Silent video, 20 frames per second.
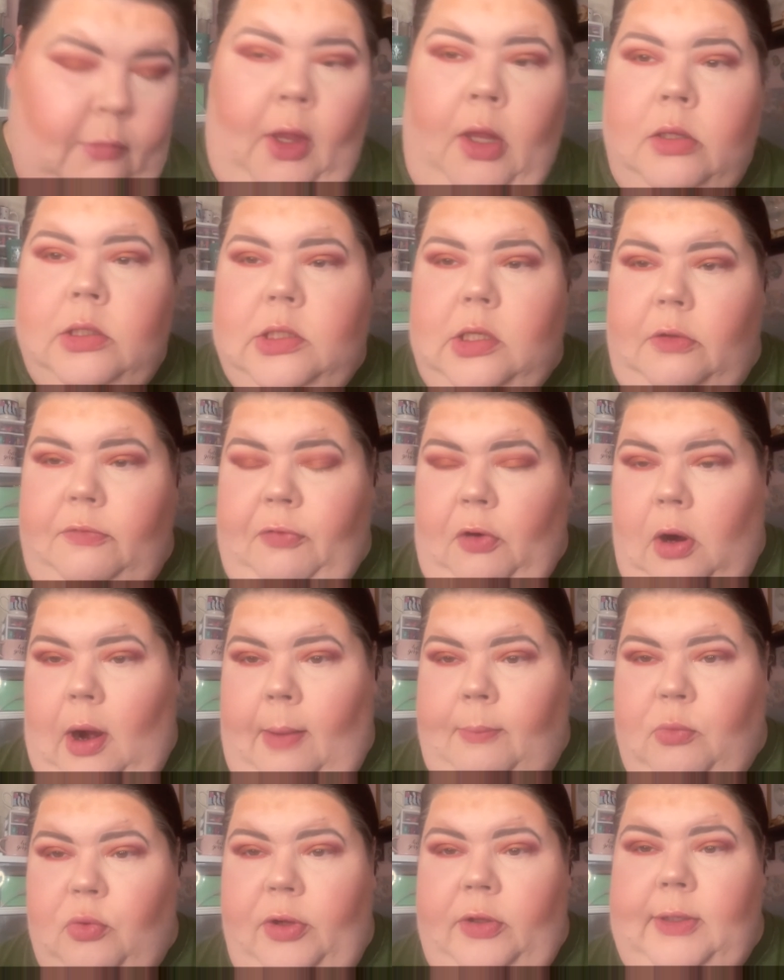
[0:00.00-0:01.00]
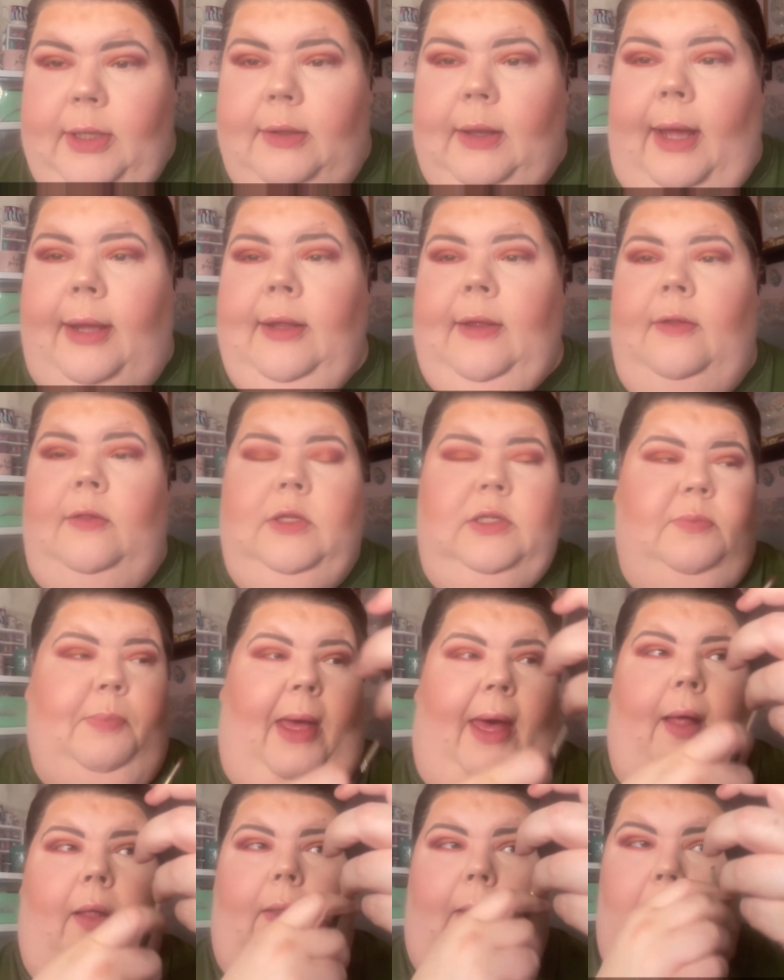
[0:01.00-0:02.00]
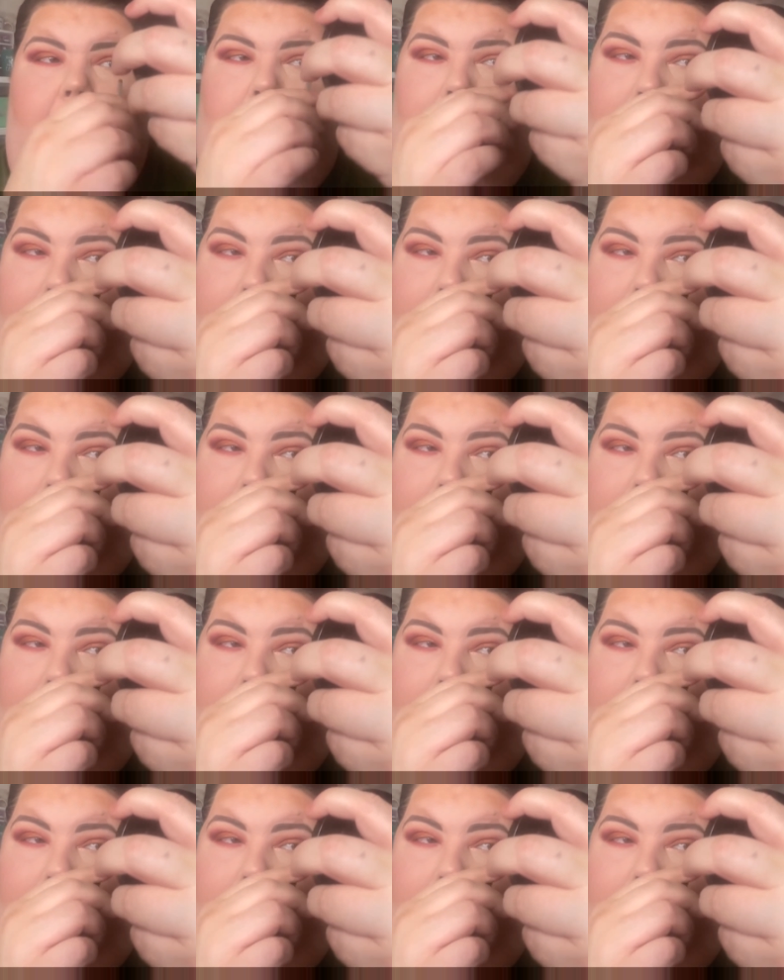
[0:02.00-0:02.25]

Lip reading: So far, I'm really liking this palette.